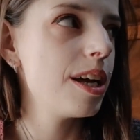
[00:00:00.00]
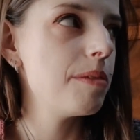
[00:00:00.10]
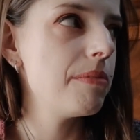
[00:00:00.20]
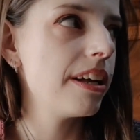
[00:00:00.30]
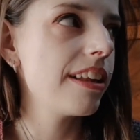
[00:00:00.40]

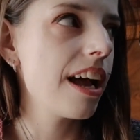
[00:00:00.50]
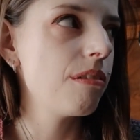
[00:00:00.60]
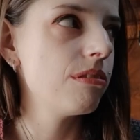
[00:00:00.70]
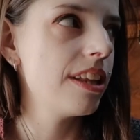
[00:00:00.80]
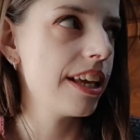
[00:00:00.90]
but I
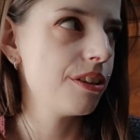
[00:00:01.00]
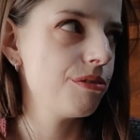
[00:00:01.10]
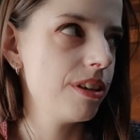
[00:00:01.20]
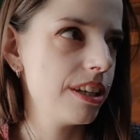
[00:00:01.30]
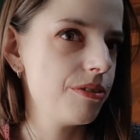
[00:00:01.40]
would like to
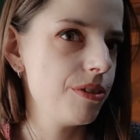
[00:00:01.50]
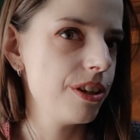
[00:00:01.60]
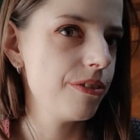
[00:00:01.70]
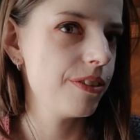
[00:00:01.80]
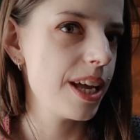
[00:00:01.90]
get rid
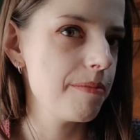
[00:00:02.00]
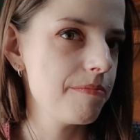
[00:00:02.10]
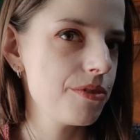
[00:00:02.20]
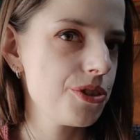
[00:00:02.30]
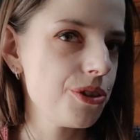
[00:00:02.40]
of them.
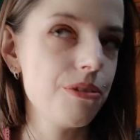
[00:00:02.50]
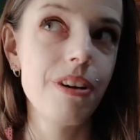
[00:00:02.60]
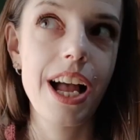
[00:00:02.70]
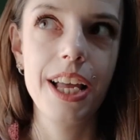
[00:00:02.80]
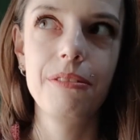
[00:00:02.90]
So
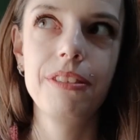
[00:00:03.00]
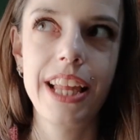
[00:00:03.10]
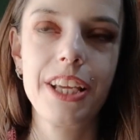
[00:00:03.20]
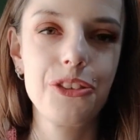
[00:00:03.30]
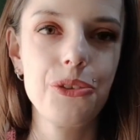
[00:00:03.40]
I would
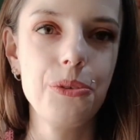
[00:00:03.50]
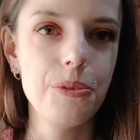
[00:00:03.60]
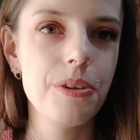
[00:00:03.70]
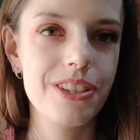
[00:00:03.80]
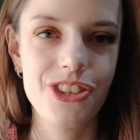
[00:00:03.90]
like
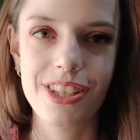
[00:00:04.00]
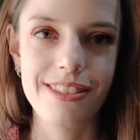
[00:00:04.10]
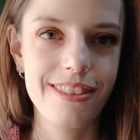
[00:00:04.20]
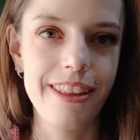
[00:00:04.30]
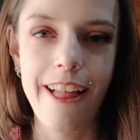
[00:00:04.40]
to
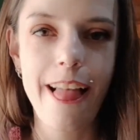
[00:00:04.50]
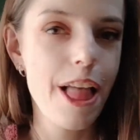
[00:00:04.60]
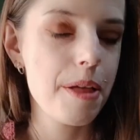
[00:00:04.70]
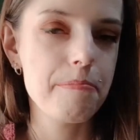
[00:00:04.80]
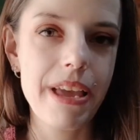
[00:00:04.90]
just
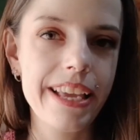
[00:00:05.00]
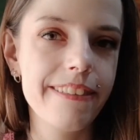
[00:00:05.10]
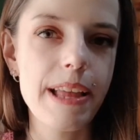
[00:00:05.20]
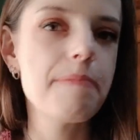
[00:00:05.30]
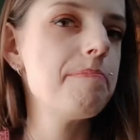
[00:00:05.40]
make
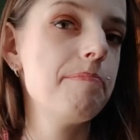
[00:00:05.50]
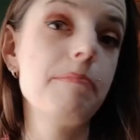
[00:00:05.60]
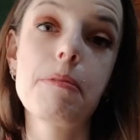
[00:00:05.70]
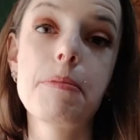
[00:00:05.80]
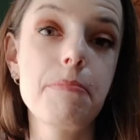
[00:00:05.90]
them,
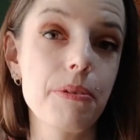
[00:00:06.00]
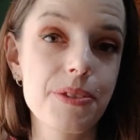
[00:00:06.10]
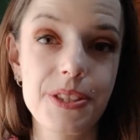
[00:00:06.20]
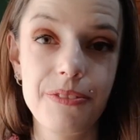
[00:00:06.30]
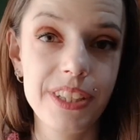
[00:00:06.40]
maybe
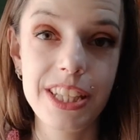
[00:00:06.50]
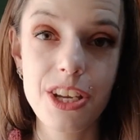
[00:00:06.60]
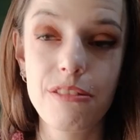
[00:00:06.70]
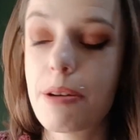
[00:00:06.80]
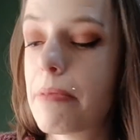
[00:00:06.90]
post a
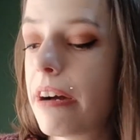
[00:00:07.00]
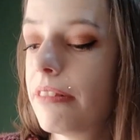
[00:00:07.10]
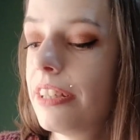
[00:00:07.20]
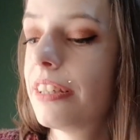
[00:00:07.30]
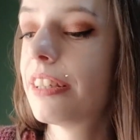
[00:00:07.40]
video about
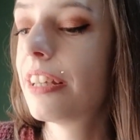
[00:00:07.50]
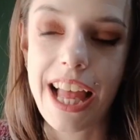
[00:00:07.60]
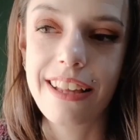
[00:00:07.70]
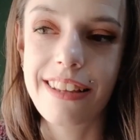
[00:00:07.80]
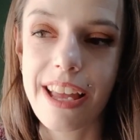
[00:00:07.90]
it.
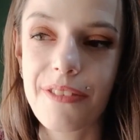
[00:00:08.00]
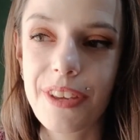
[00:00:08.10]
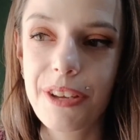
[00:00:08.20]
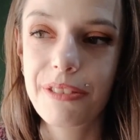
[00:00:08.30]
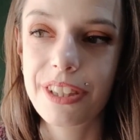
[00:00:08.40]
And I
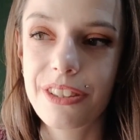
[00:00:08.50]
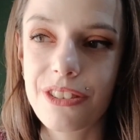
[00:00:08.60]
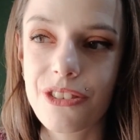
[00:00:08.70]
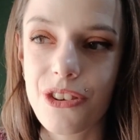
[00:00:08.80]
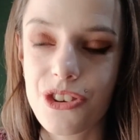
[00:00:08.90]
think with
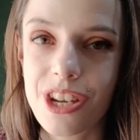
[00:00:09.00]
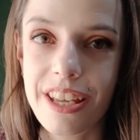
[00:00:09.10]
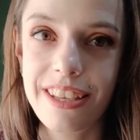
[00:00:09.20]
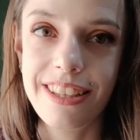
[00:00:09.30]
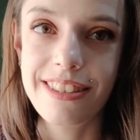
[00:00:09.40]
crochet
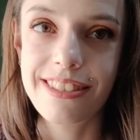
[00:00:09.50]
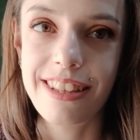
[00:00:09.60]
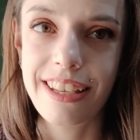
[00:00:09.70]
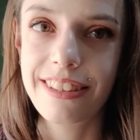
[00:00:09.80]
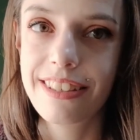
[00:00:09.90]
kits
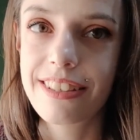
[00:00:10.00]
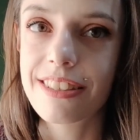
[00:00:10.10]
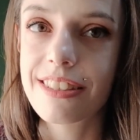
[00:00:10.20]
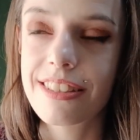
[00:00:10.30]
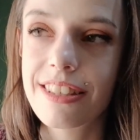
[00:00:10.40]
like
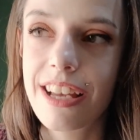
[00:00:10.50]
this,